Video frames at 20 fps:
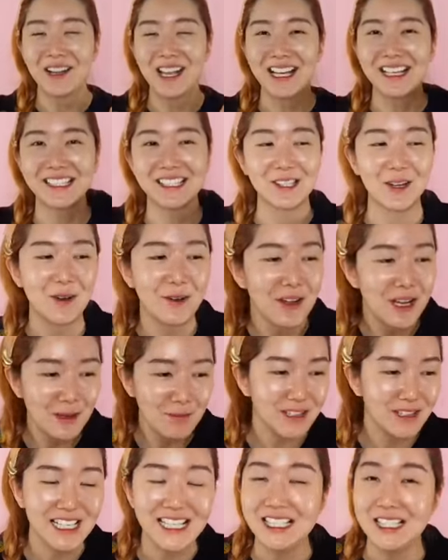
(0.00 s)
okay, so
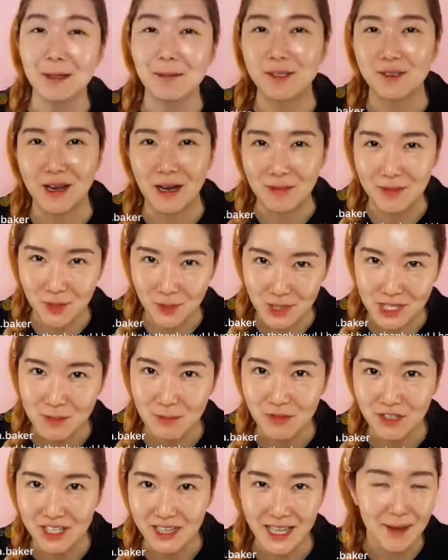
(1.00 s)
please subscribe to Wish
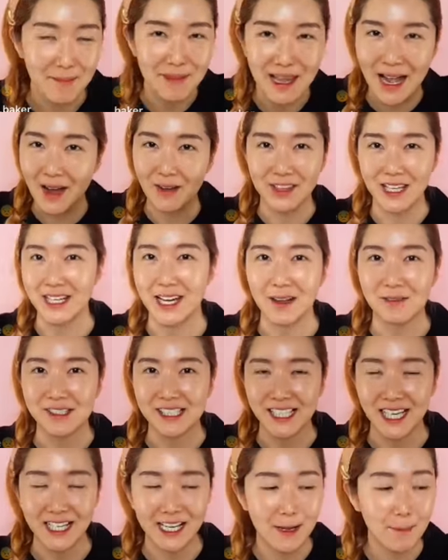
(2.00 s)
Beauty Lab now that I've
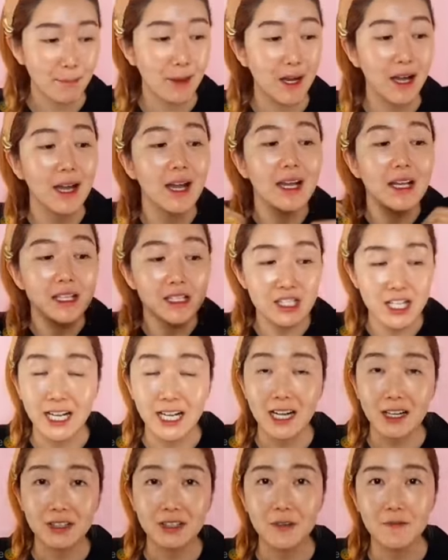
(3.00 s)
said it. But
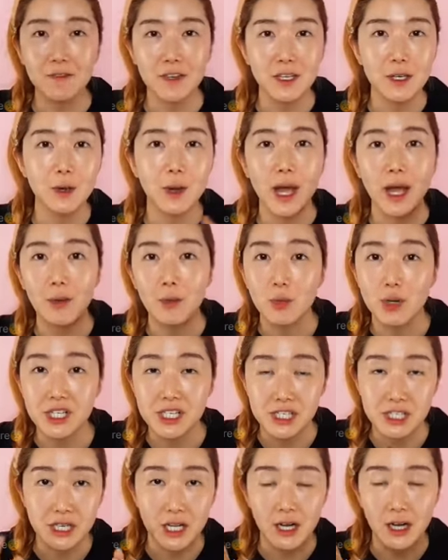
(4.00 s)
check out the video at
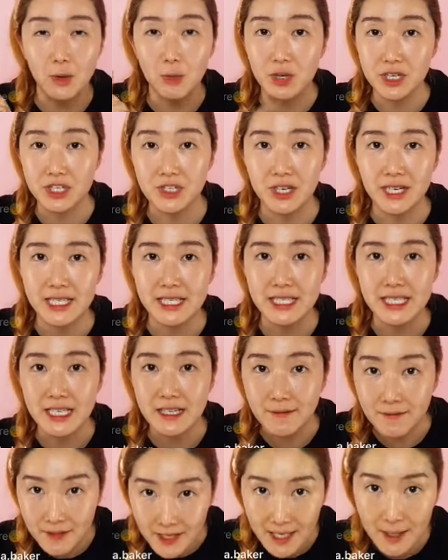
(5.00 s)
Wish uh, Wish Trend
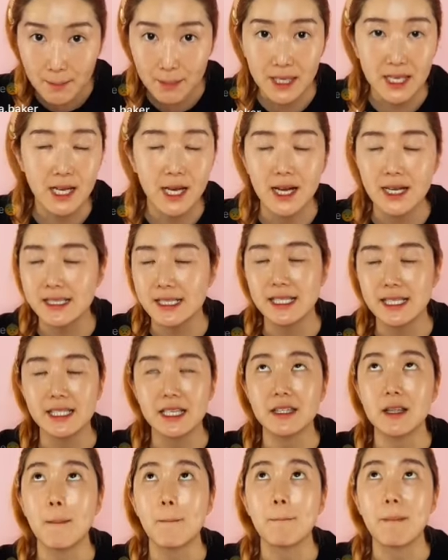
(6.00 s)
TV because it's
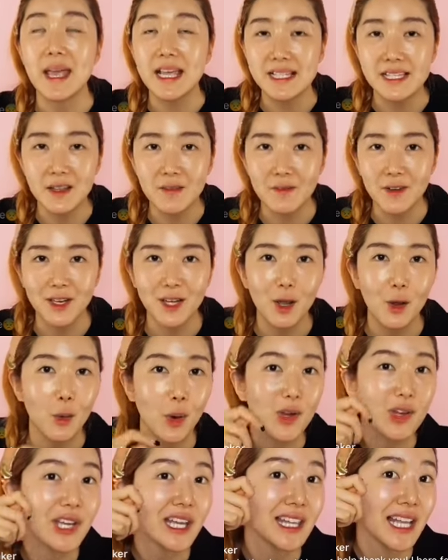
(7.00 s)
an amazing video
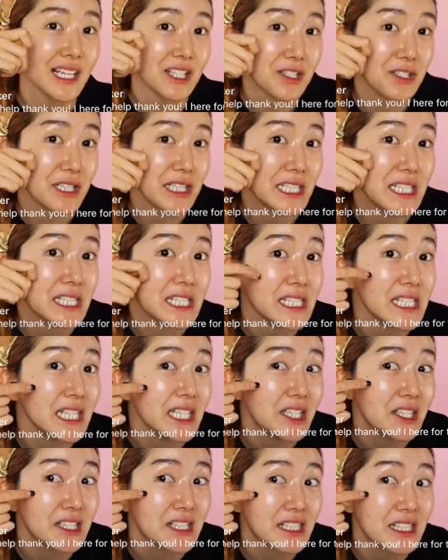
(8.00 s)
where you can actually see
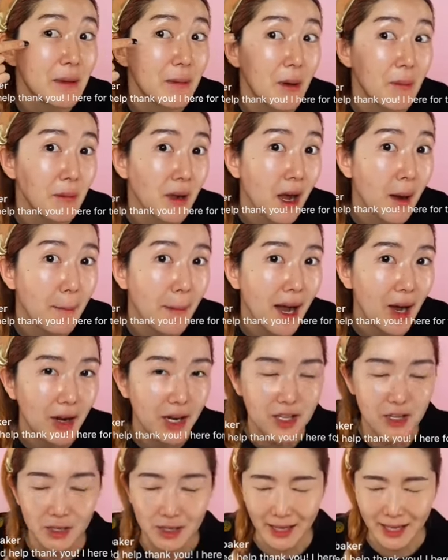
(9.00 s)
the sebum come out
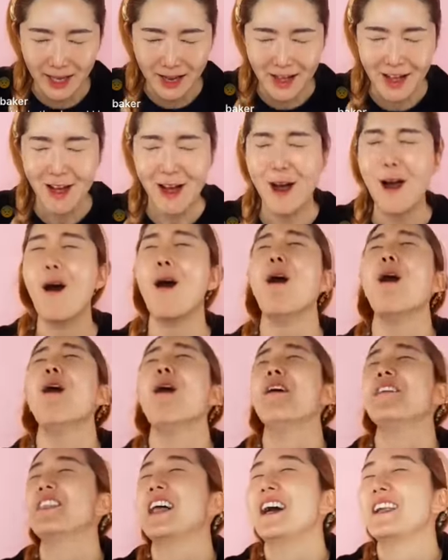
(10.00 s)
and you're like,
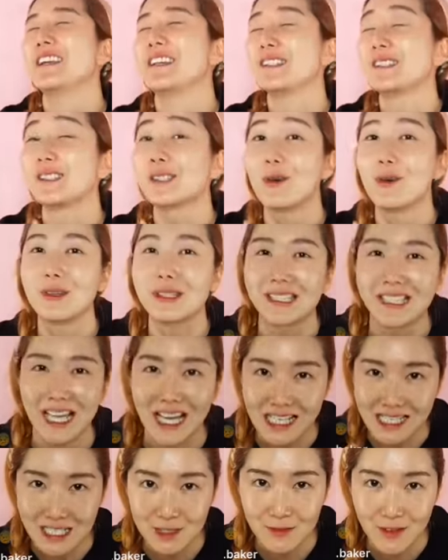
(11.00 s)
Oh, that is so
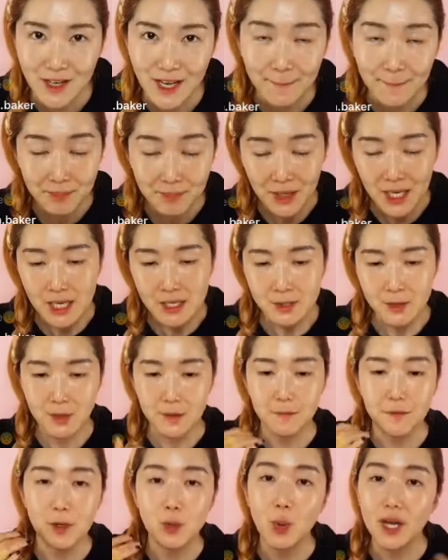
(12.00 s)
satisfying. So
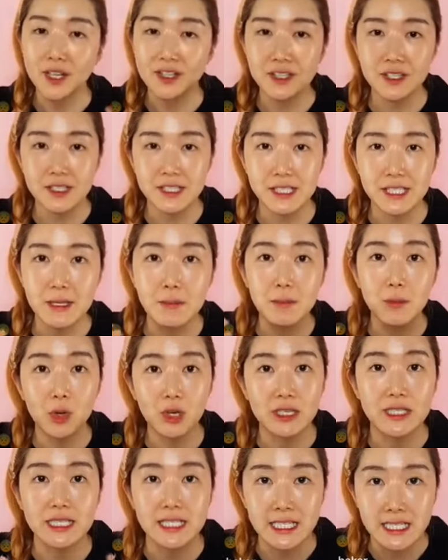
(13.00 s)
if you want to see
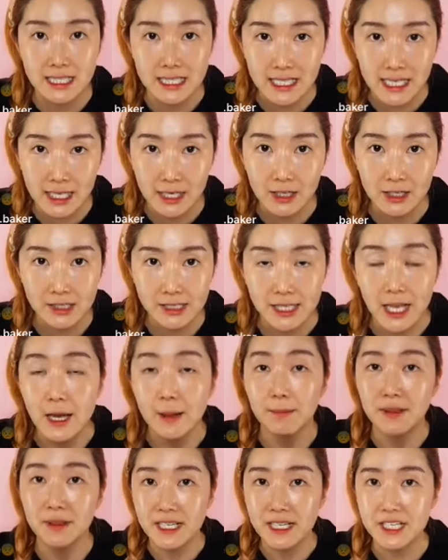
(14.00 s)
more details,
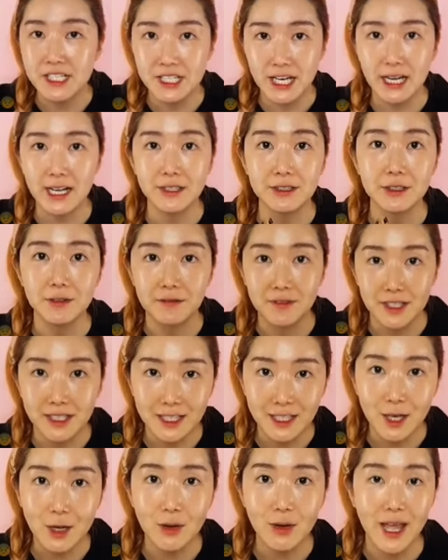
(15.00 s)
please check out the
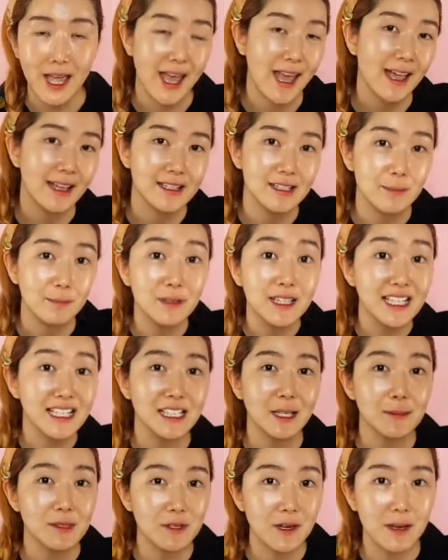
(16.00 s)
video and please
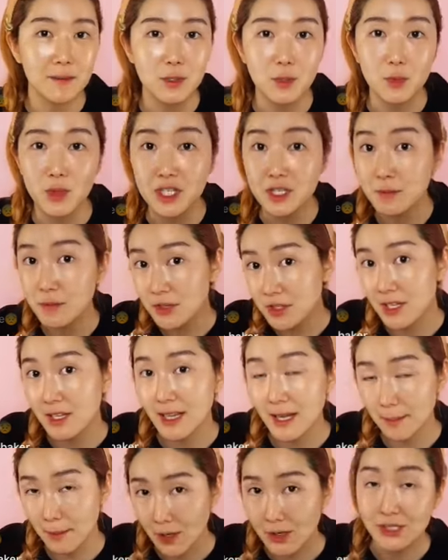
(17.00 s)
subscribe to Wish Beauty
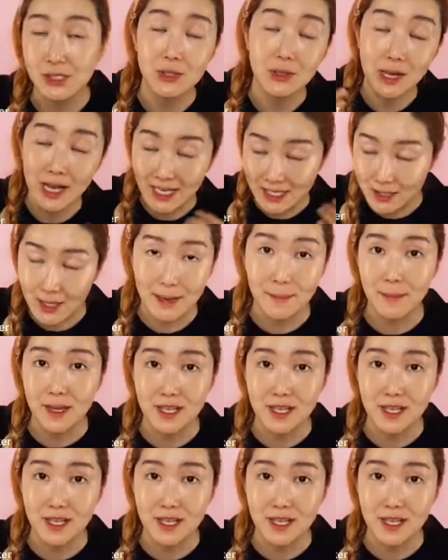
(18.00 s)
Lab also as I